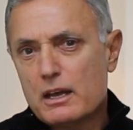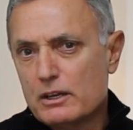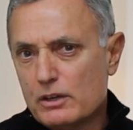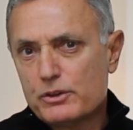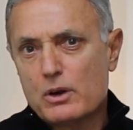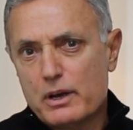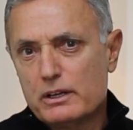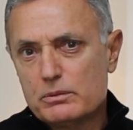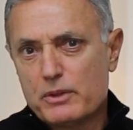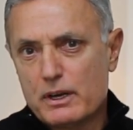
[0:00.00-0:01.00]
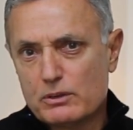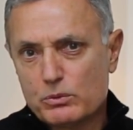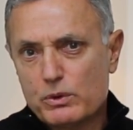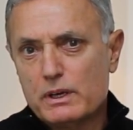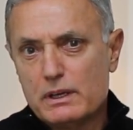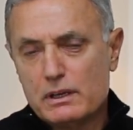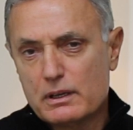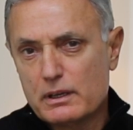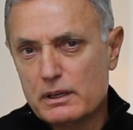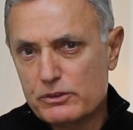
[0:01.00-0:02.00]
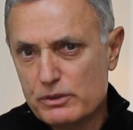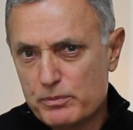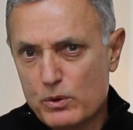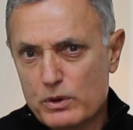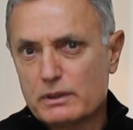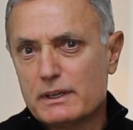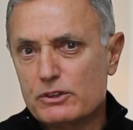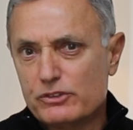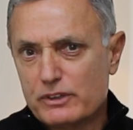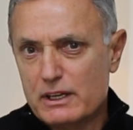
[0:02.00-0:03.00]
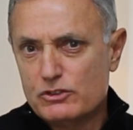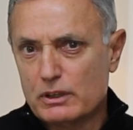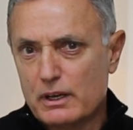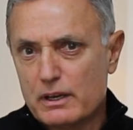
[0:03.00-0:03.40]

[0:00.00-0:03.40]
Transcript: Another item that really is important is staging.